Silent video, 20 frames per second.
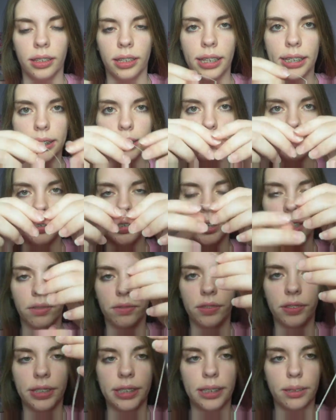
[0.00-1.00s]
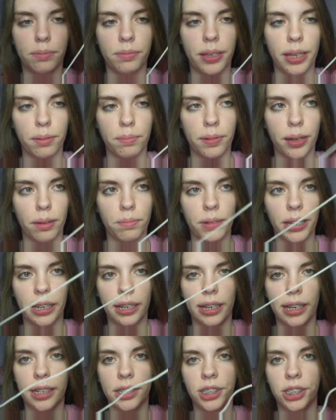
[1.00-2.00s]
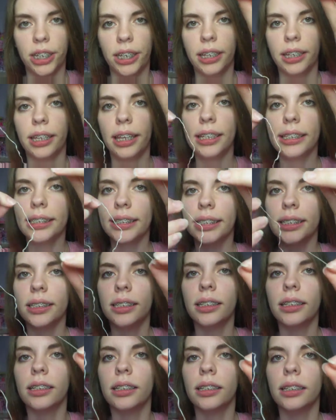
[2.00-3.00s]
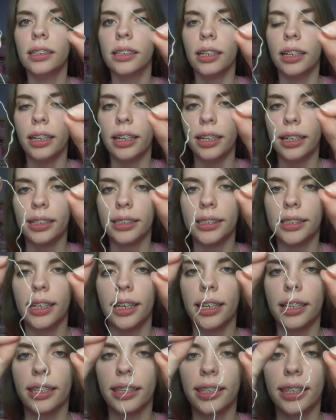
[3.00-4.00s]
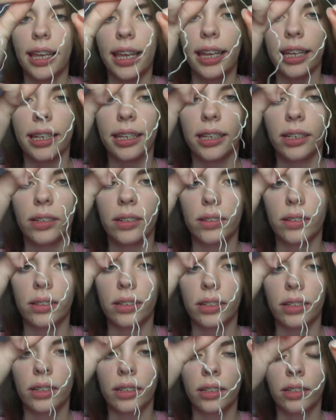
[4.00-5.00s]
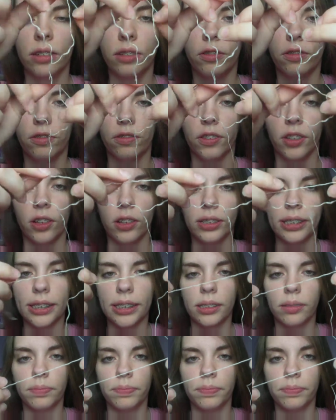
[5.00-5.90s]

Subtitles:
This was given to me by my hygienist. It's a thick floss.